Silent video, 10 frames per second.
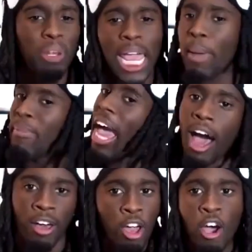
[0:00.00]
Blame y'all
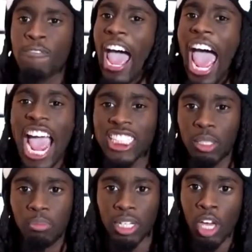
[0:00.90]
for asking
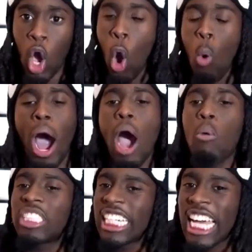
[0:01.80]
me. Why
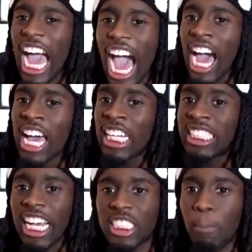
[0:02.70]
wasn't Kai
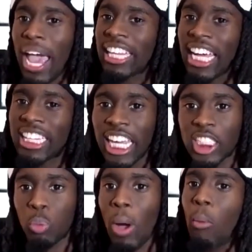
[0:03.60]
texting back like this?
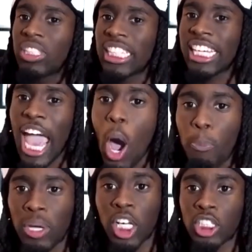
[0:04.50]
Why wasn't he
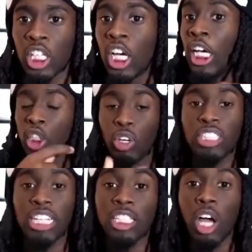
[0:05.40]
helping? Because
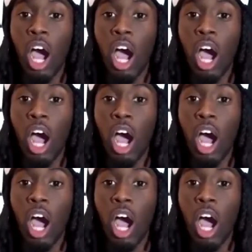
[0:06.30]
screenshots.